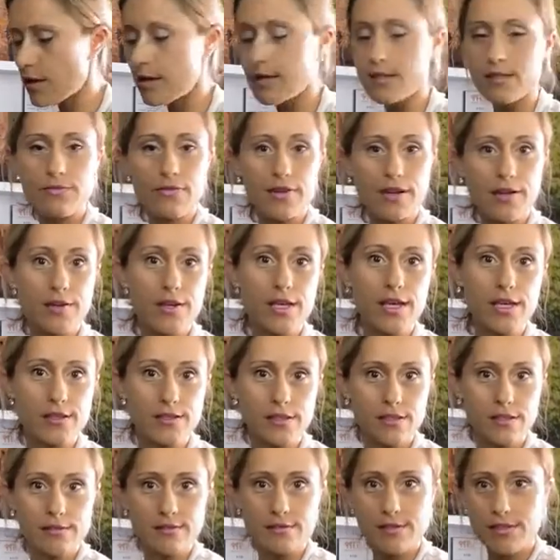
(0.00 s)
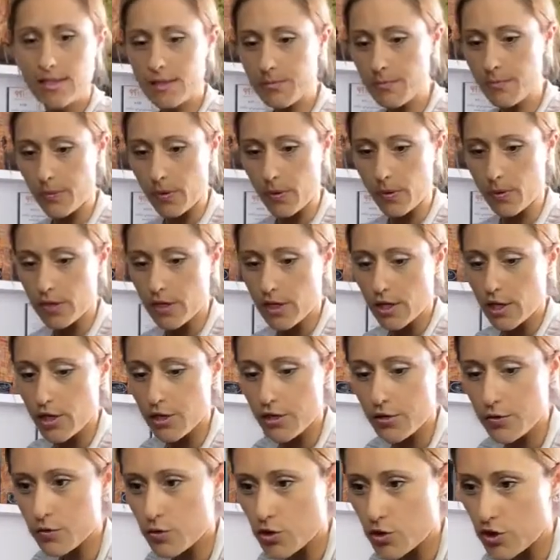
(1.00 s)
It's very easy and simple.
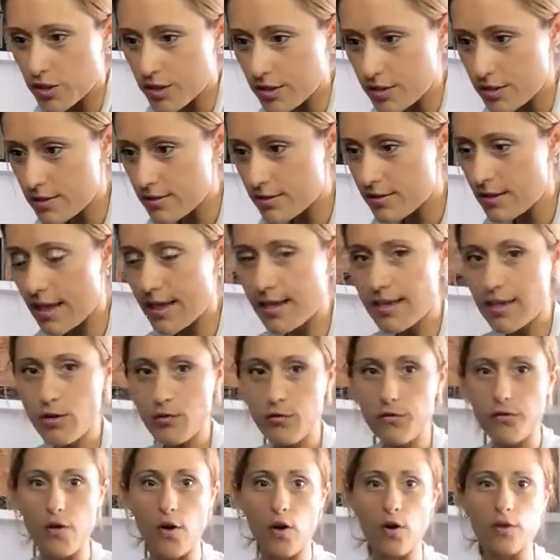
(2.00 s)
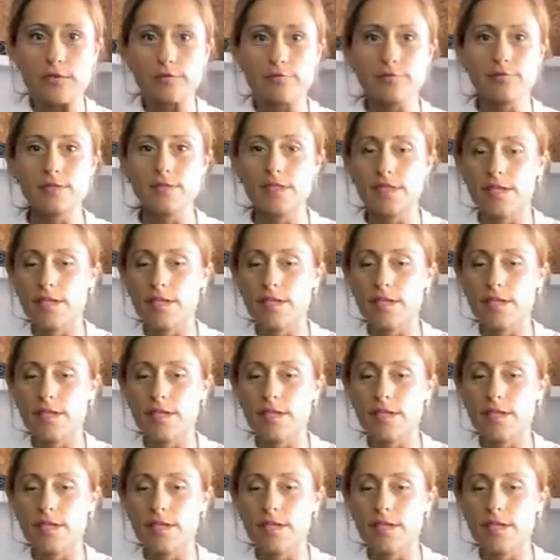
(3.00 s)
You just take your phone